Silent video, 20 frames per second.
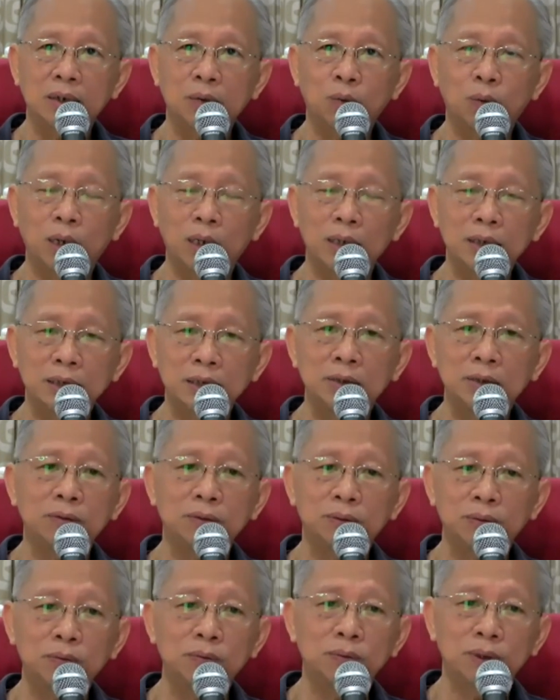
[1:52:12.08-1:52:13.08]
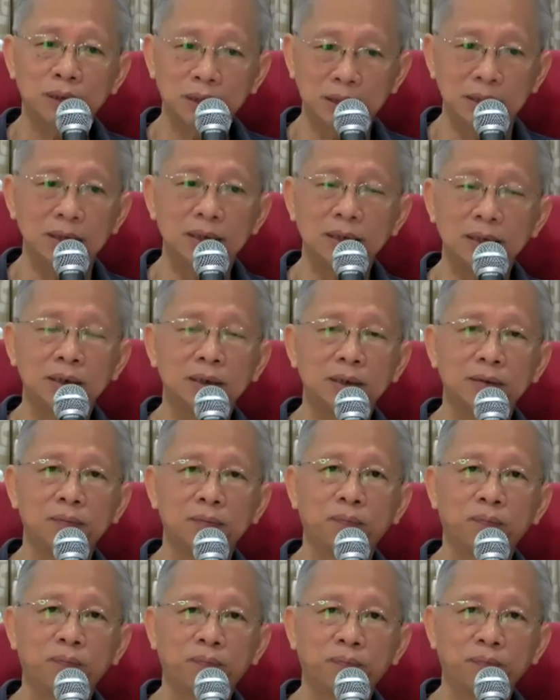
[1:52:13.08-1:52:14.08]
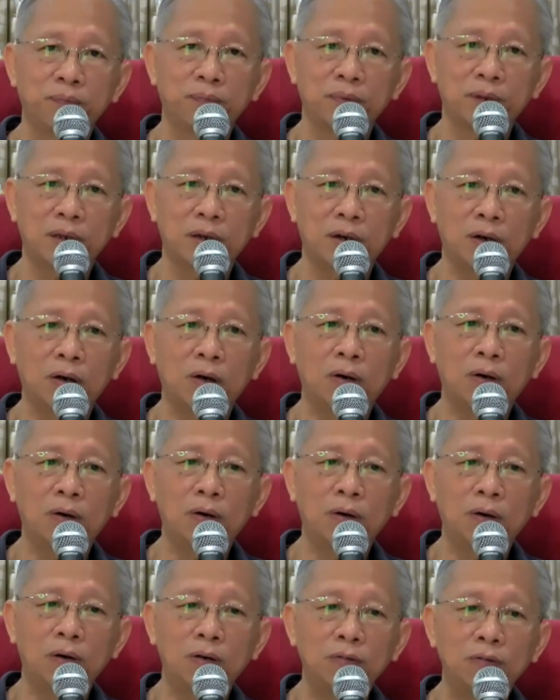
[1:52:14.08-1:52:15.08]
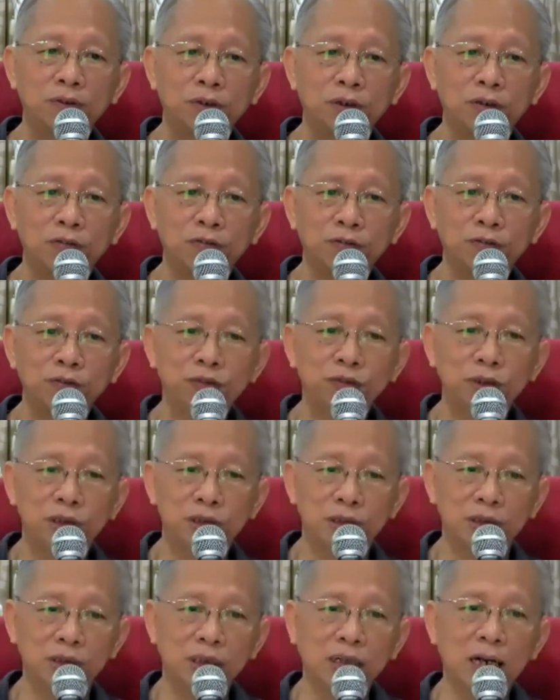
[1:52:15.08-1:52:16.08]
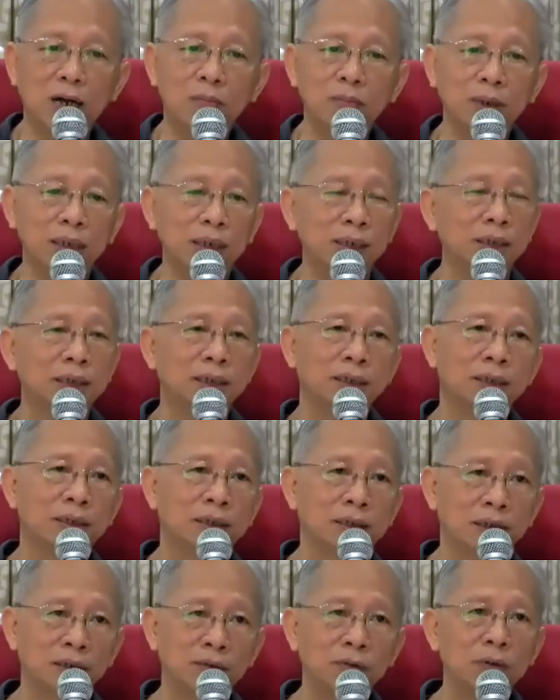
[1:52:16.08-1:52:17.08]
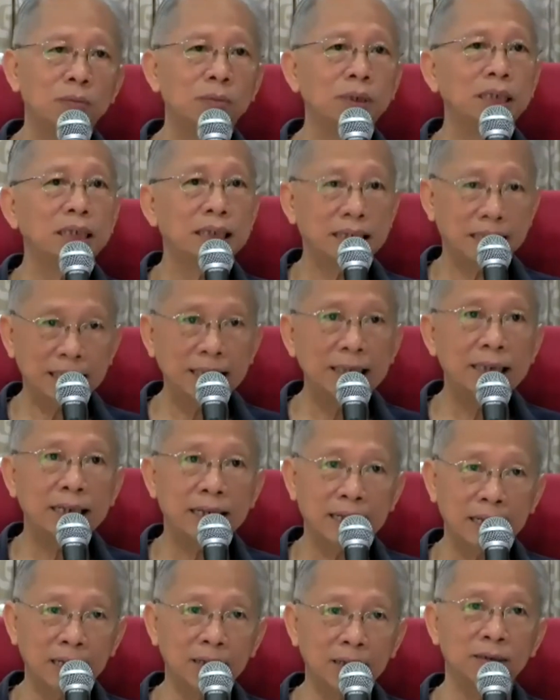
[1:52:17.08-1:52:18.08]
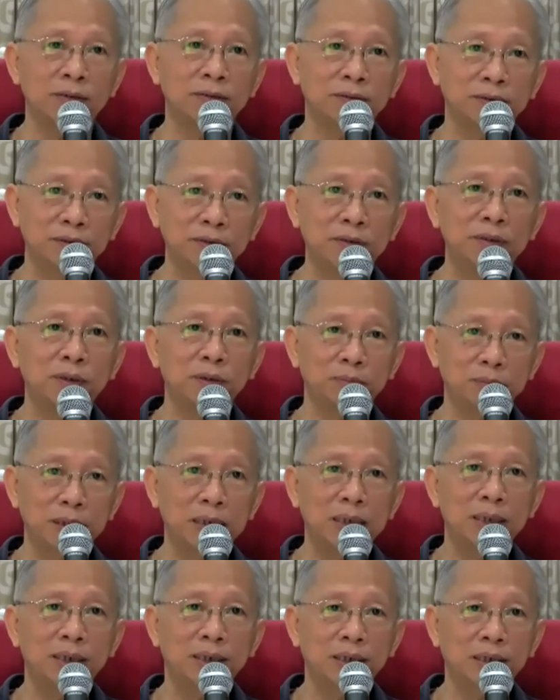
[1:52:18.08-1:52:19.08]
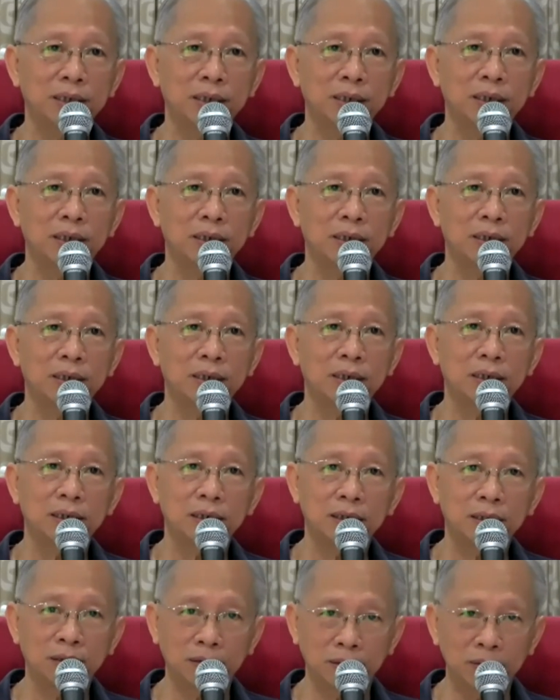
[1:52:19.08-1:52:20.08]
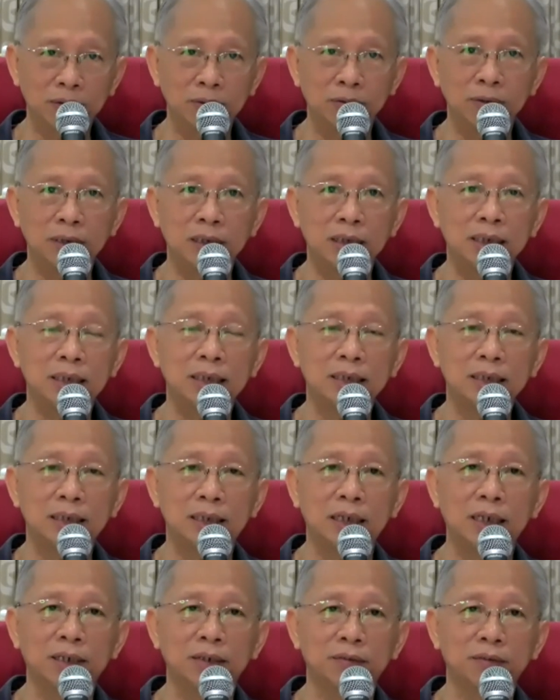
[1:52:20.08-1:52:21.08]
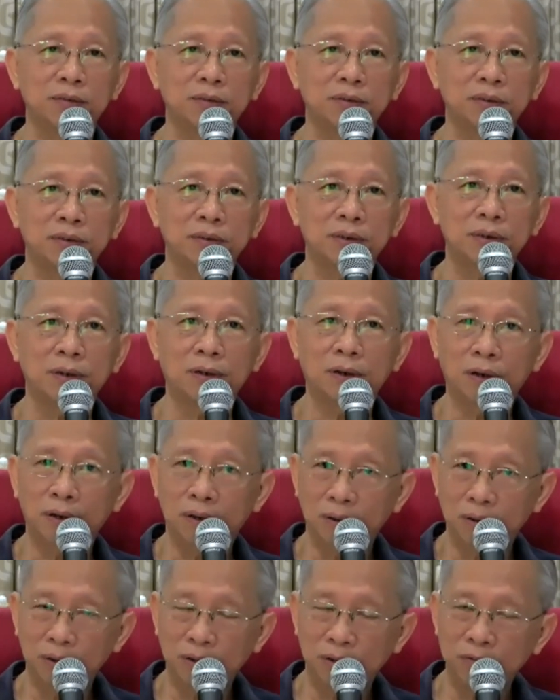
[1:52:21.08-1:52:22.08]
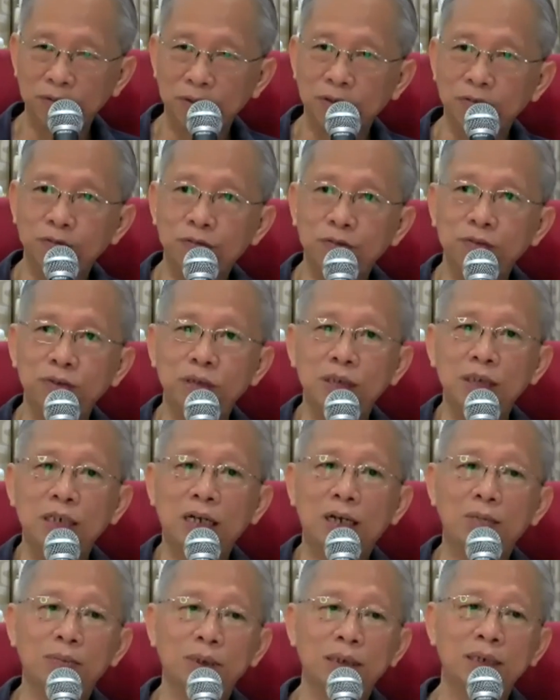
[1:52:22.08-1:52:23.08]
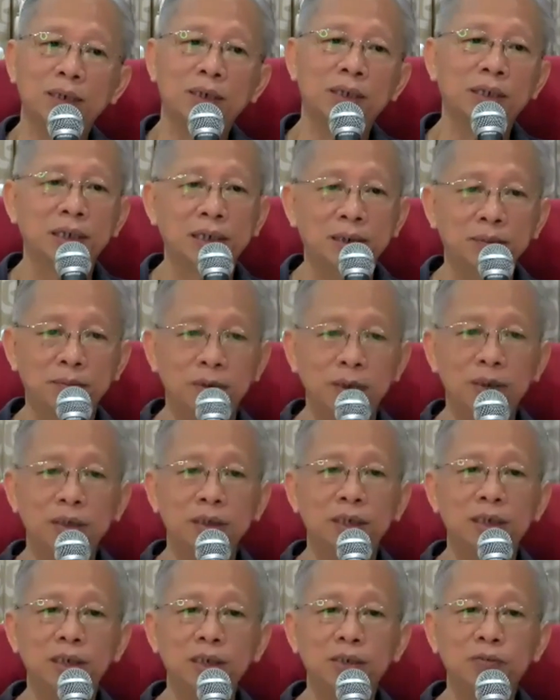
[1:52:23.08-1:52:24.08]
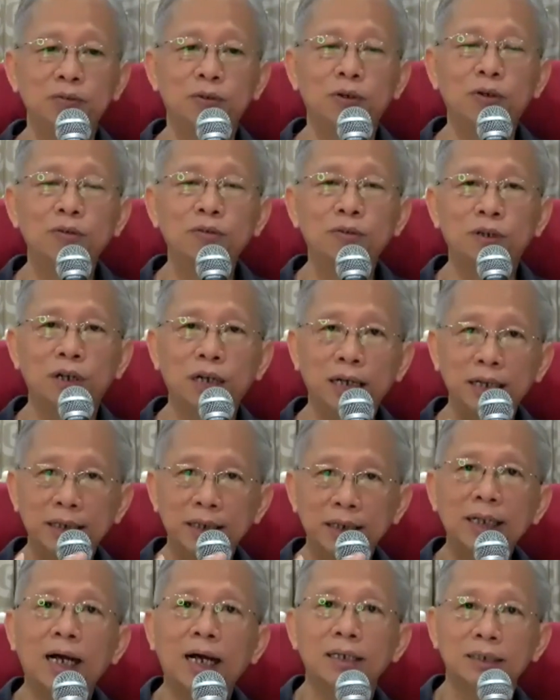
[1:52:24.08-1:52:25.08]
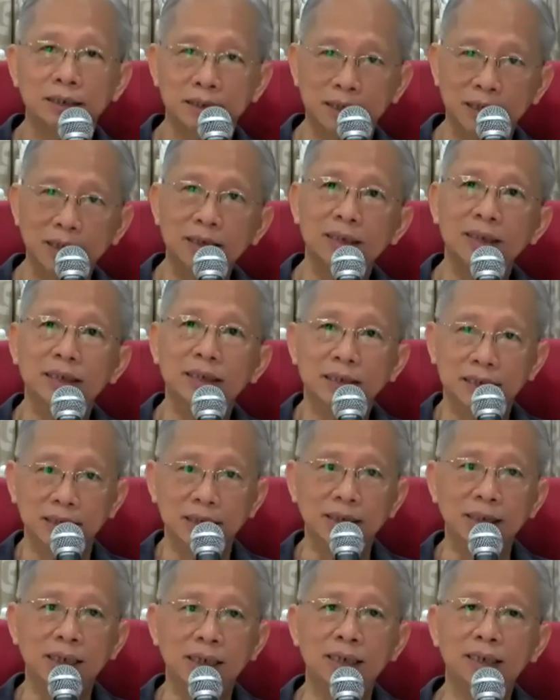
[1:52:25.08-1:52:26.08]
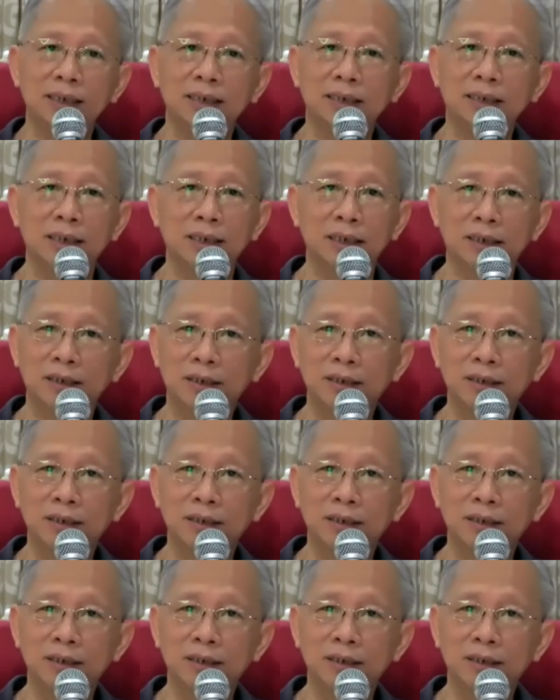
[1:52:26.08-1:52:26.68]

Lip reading: once you do this, all of your future coming will be taken care of. You remember? Not only this life, all of your future coming. It involves your entire existence, understand?